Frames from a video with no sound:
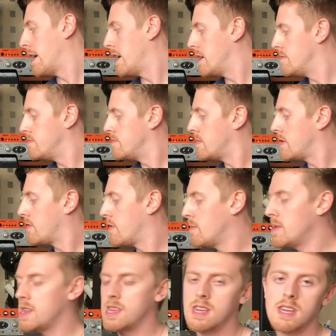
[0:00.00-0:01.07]
For
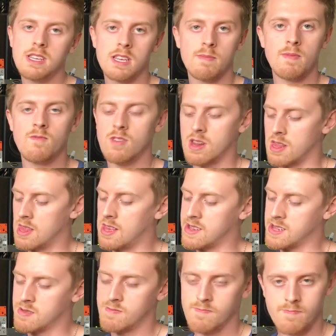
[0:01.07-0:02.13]
many years I've been running
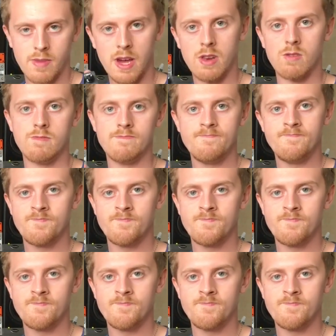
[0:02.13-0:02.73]
this pedal,